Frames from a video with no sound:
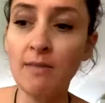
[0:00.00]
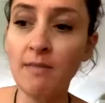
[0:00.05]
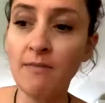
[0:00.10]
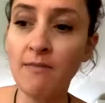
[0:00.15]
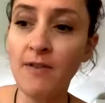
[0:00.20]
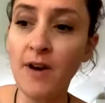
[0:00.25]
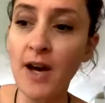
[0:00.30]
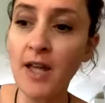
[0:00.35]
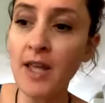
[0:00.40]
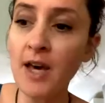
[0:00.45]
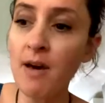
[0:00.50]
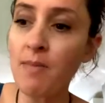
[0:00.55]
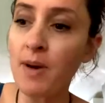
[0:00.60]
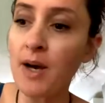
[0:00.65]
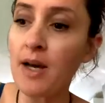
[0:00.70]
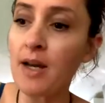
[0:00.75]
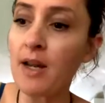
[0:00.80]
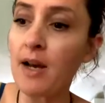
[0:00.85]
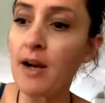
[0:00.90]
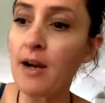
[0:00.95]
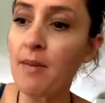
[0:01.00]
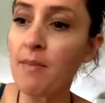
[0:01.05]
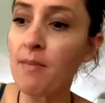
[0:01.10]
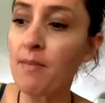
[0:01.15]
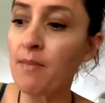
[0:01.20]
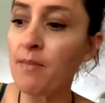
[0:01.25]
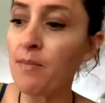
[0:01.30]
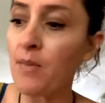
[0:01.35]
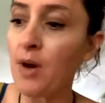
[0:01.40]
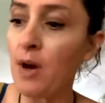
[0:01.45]
father, but
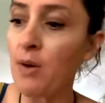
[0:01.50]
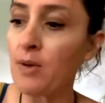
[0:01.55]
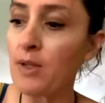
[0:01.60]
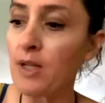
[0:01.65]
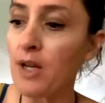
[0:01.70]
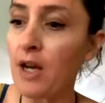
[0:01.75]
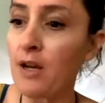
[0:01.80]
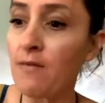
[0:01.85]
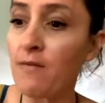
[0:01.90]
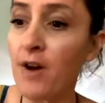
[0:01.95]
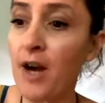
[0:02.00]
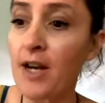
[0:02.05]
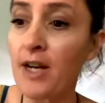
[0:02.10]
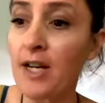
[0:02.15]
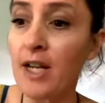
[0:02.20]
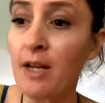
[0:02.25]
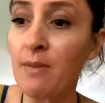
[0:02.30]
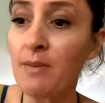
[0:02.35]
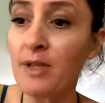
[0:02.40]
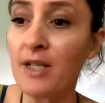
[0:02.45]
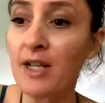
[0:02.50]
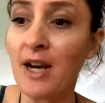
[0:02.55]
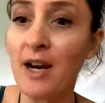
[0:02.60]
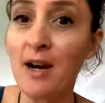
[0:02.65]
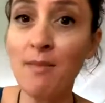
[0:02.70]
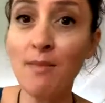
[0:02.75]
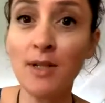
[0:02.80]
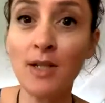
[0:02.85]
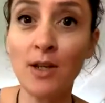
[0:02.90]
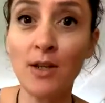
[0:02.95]
I invited him to
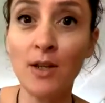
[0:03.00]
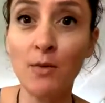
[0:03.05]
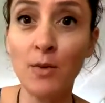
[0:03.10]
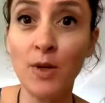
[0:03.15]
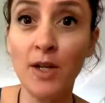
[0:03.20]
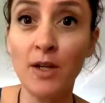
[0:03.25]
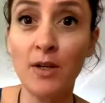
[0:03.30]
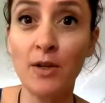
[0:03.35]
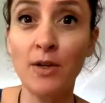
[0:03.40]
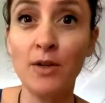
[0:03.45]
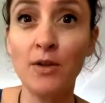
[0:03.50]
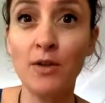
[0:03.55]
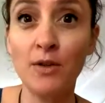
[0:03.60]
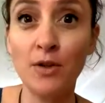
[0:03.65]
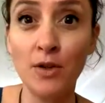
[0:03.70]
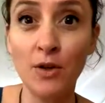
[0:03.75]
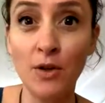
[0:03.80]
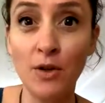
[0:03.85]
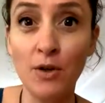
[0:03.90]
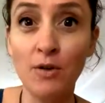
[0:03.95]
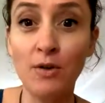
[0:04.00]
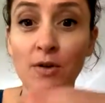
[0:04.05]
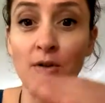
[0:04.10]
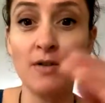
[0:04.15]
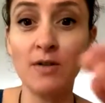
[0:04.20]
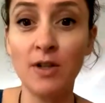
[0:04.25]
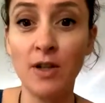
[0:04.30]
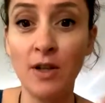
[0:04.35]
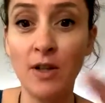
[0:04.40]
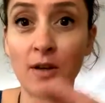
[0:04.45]
come so that we could,
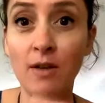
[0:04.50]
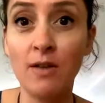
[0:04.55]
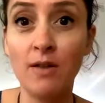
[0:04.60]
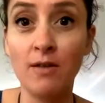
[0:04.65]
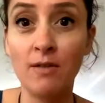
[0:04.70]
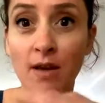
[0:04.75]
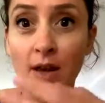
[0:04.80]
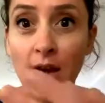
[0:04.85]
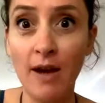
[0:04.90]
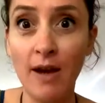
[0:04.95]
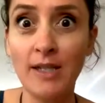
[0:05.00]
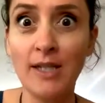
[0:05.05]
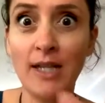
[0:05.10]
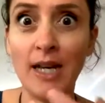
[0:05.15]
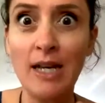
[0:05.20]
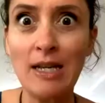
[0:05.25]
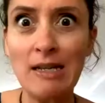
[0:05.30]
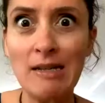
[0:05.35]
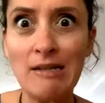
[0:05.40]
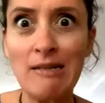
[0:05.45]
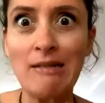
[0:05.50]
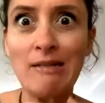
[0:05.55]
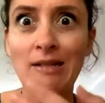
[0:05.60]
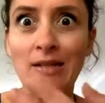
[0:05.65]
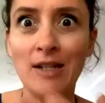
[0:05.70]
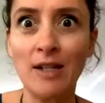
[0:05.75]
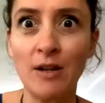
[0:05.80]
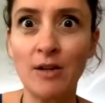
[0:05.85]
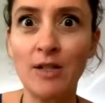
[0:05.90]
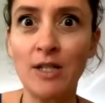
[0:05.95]
so that our son,
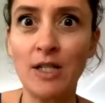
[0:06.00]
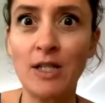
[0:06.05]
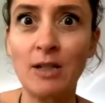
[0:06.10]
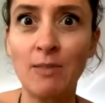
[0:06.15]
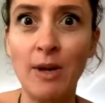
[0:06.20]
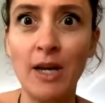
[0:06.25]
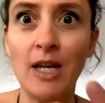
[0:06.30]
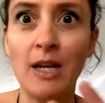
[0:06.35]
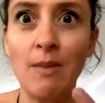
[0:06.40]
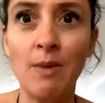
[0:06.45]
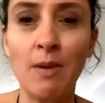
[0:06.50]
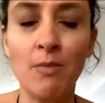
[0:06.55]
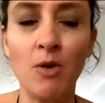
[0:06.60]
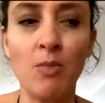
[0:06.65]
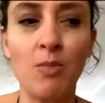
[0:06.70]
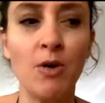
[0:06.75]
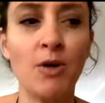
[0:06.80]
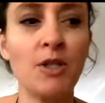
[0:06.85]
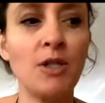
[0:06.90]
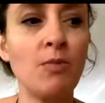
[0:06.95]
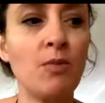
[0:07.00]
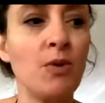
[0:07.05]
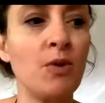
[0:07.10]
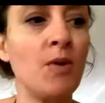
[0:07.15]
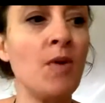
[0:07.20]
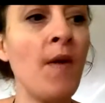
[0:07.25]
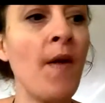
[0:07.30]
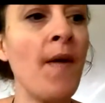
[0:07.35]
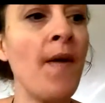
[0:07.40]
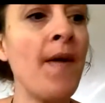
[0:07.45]
just to make it a bit more
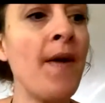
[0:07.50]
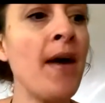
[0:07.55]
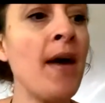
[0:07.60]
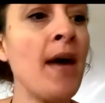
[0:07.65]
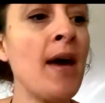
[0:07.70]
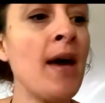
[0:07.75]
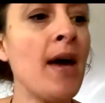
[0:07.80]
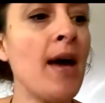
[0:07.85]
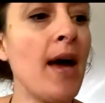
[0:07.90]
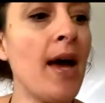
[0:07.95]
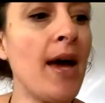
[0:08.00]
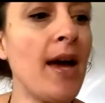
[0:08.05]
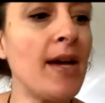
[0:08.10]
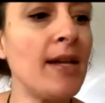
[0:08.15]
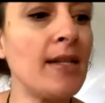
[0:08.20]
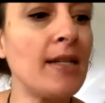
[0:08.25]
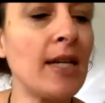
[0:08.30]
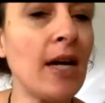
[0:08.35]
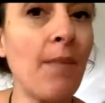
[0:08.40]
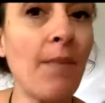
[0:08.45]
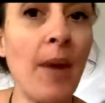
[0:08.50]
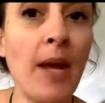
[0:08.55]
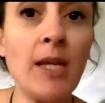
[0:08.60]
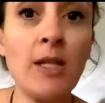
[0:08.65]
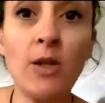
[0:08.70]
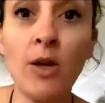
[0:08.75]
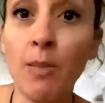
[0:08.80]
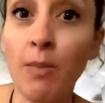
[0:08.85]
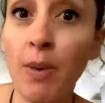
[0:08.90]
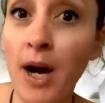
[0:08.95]
possible. And he's
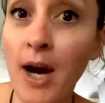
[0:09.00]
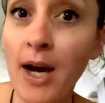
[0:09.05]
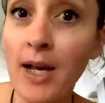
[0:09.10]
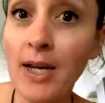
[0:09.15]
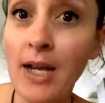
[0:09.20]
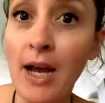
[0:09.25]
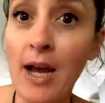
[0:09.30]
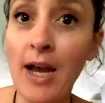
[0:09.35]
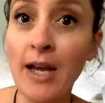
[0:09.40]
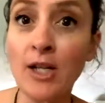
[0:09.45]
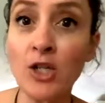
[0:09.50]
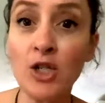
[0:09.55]
got a partner, and